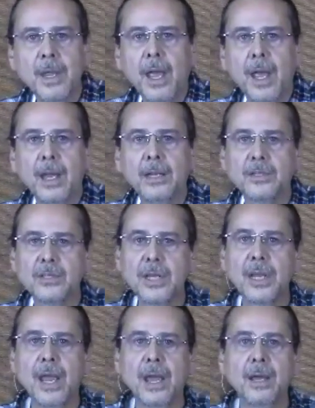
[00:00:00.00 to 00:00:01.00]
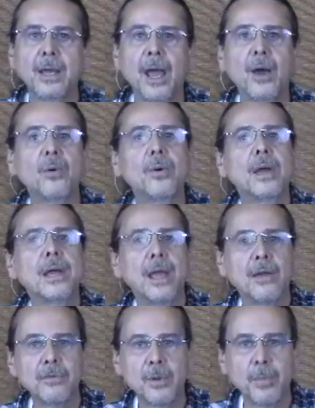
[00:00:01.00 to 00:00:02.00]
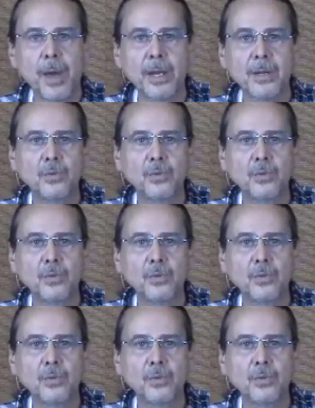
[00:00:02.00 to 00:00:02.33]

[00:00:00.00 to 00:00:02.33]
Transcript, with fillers: and see how everybody